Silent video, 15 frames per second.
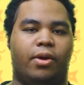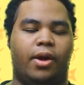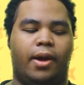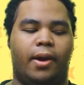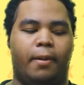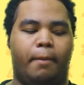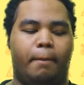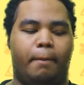
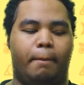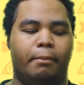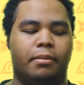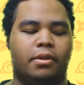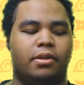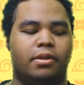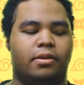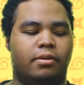what
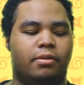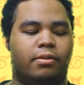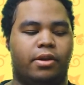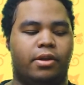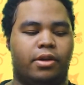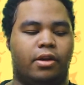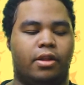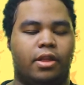do
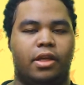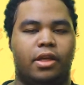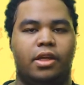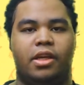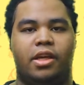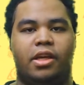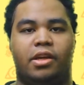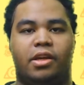you call it?
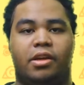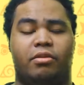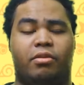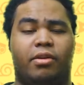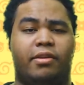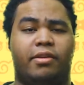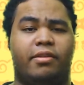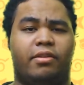It
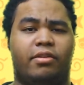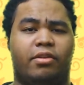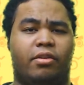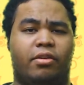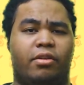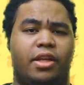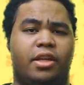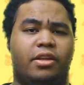increases
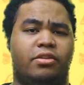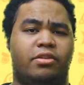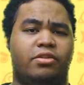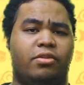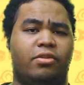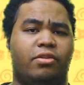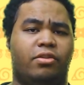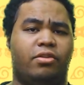your
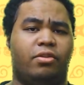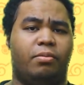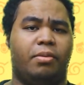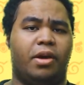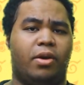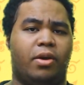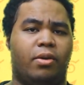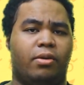ninjutsu
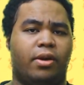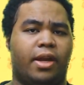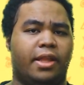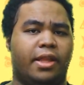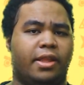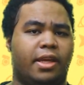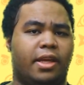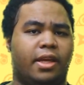power,
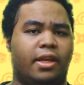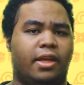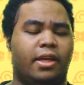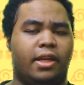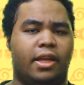I think.